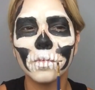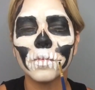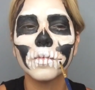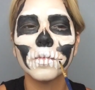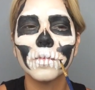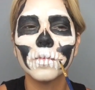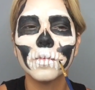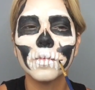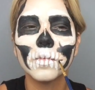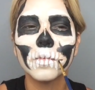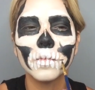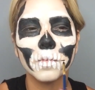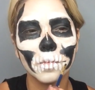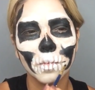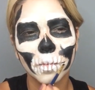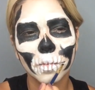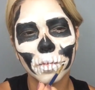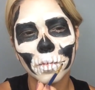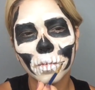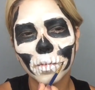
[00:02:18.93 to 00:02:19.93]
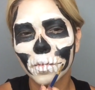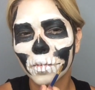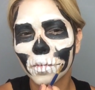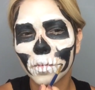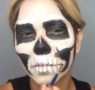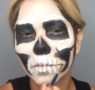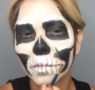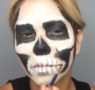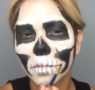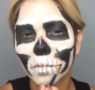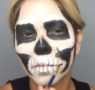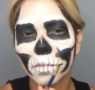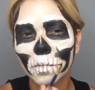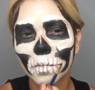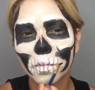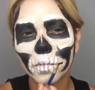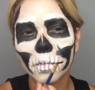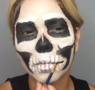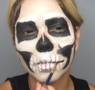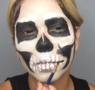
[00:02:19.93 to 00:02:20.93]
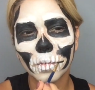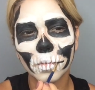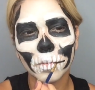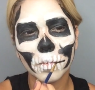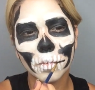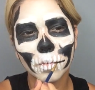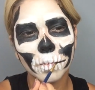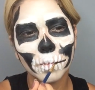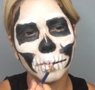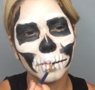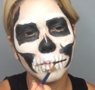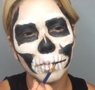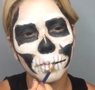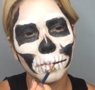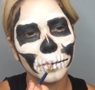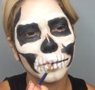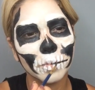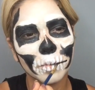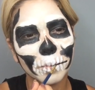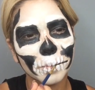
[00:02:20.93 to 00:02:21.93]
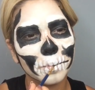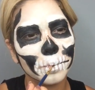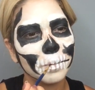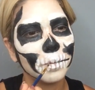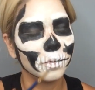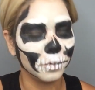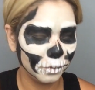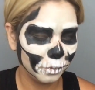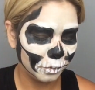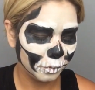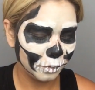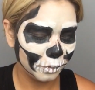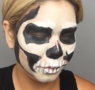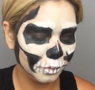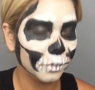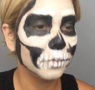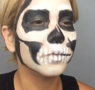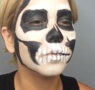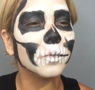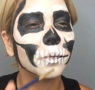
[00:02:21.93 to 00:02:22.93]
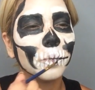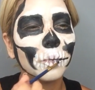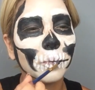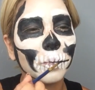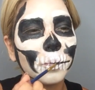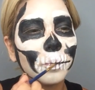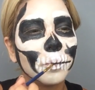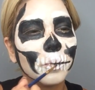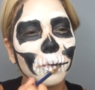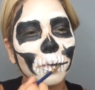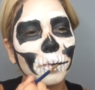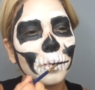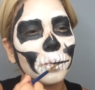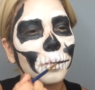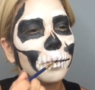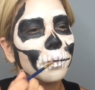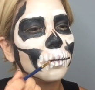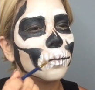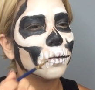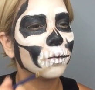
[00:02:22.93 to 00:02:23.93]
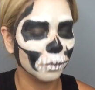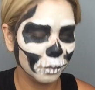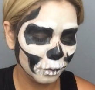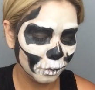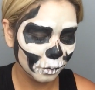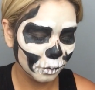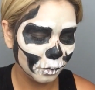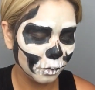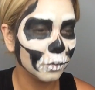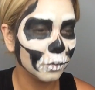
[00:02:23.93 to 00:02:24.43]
what we do in beauty makeup, which is highlighting. So I'm kind of bringing forward some of the